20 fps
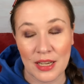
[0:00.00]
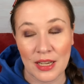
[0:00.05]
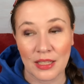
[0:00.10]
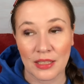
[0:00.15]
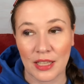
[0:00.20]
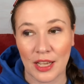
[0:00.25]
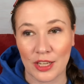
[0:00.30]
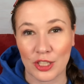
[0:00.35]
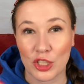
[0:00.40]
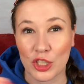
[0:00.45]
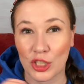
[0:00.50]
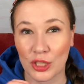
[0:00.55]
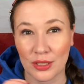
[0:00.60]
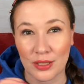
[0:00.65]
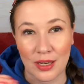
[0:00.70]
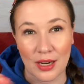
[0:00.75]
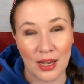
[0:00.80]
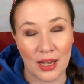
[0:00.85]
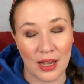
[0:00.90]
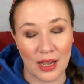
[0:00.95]
Last year,
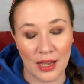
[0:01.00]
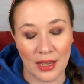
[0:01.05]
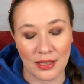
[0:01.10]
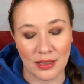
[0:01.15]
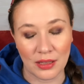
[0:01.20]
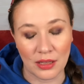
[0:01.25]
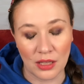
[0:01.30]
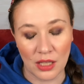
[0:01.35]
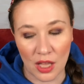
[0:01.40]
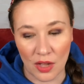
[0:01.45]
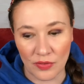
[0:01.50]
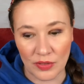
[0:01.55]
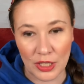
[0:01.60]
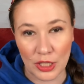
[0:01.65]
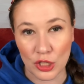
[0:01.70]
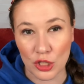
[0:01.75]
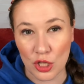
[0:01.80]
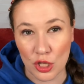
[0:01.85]
I loved it